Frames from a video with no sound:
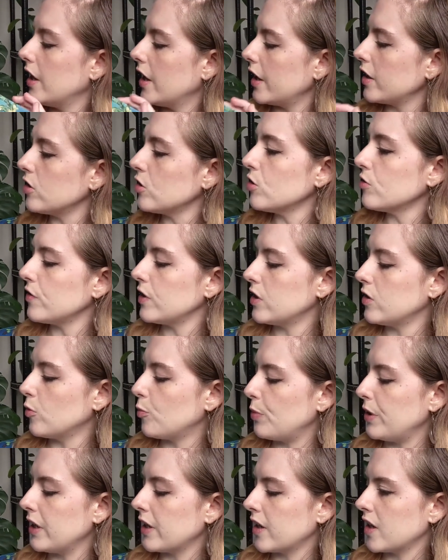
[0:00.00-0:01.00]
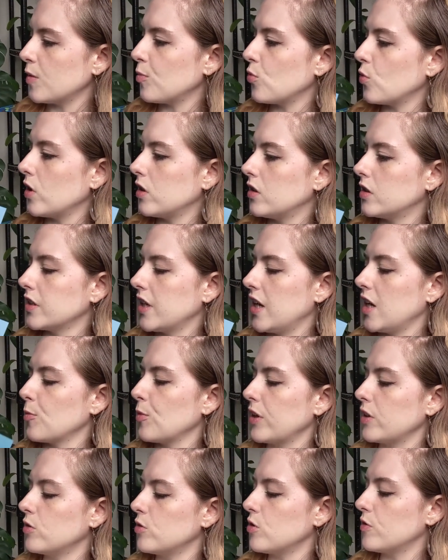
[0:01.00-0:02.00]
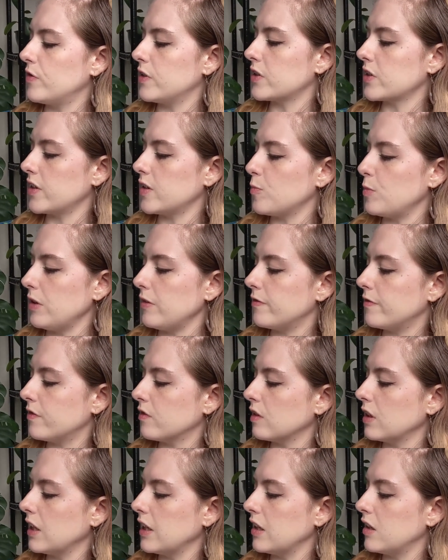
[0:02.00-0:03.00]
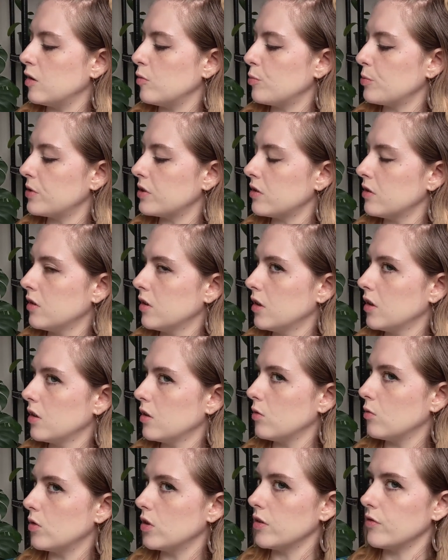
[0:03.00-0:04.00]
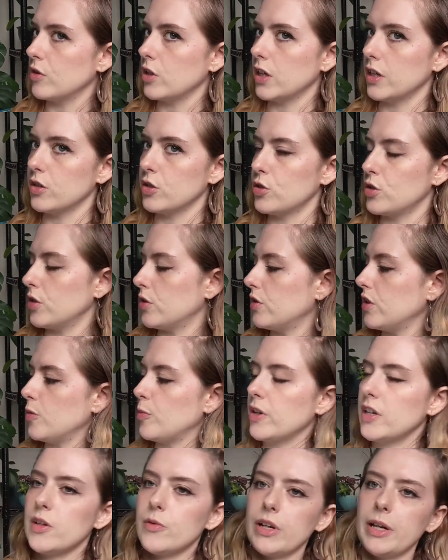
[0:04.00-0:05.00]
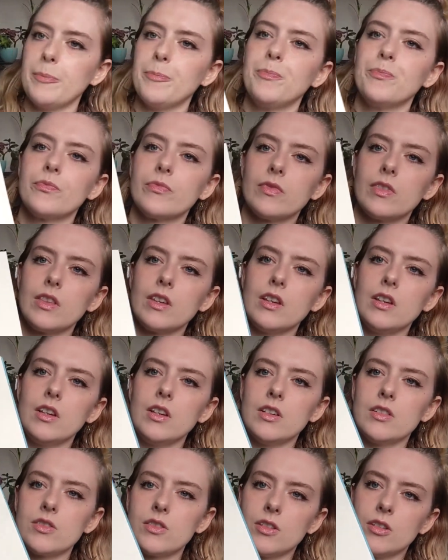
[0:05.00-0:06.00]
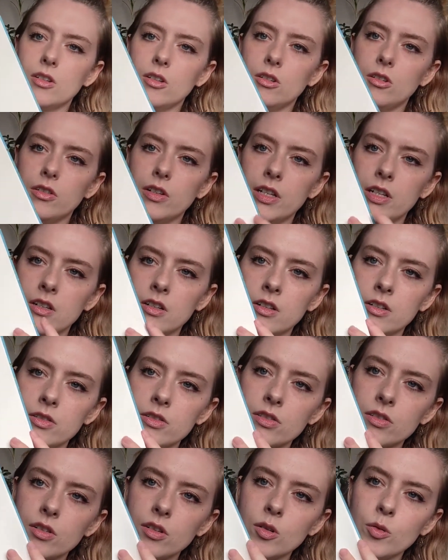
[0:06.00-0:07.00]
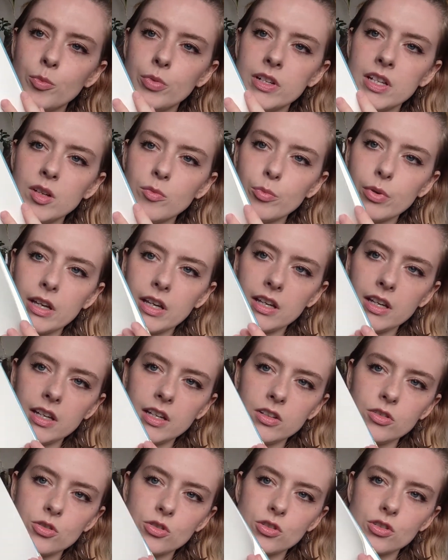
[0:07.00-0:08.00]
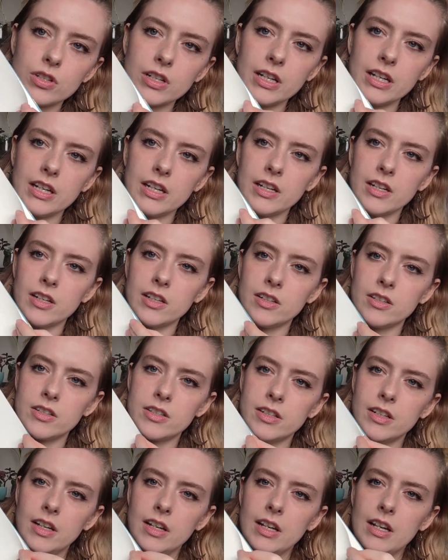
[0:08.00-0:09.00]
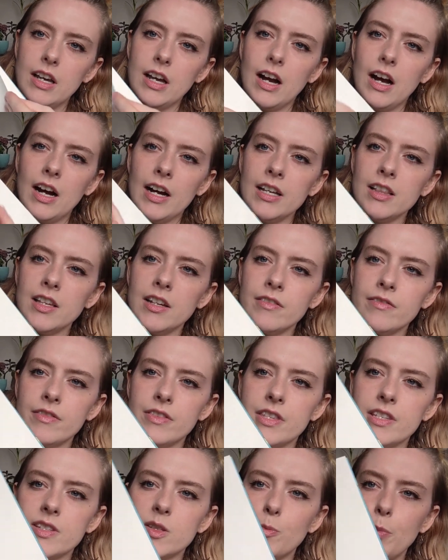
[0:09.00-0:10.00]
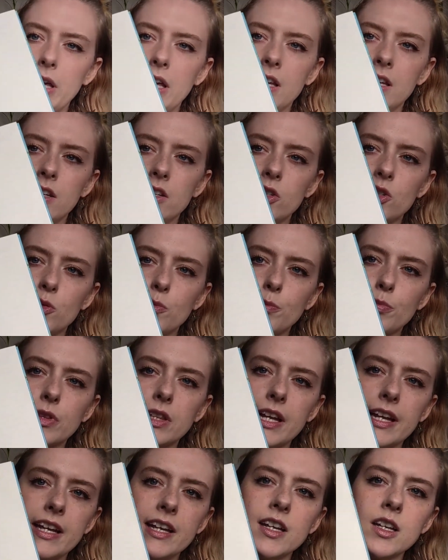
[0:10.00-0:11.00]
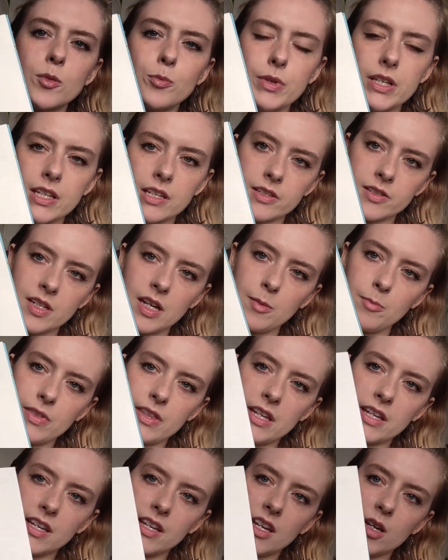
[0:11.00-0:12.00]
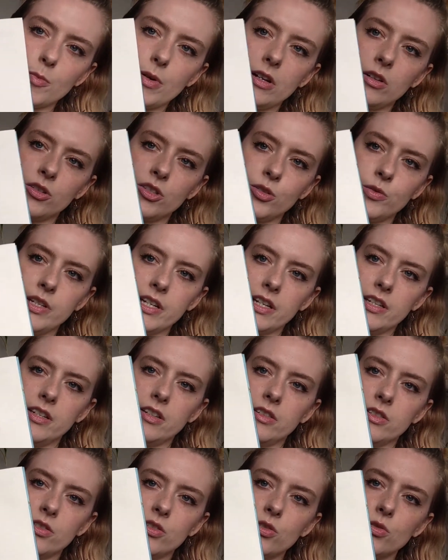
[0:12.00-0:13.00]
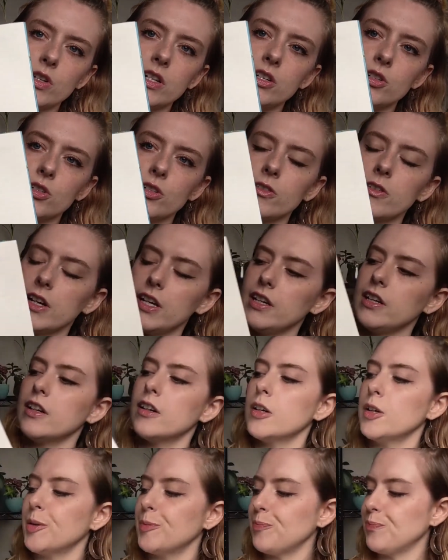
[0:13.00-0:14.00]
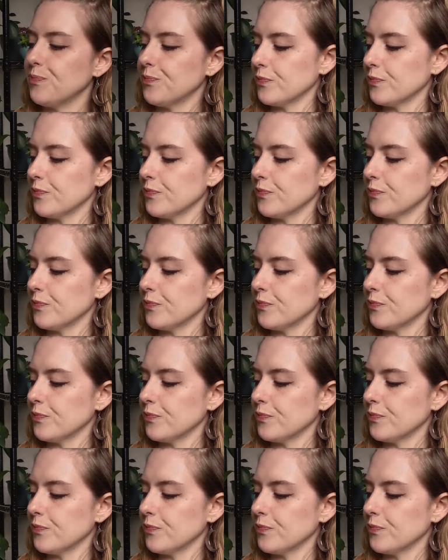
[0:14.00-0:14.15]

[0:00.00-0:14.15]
don't know if it'll pick up well on camera. I don't know if it's going to be flipped whenever I show you. But anyway, so here's the opening page, and I left this page blank because I'm thinking about doing an illustration right here.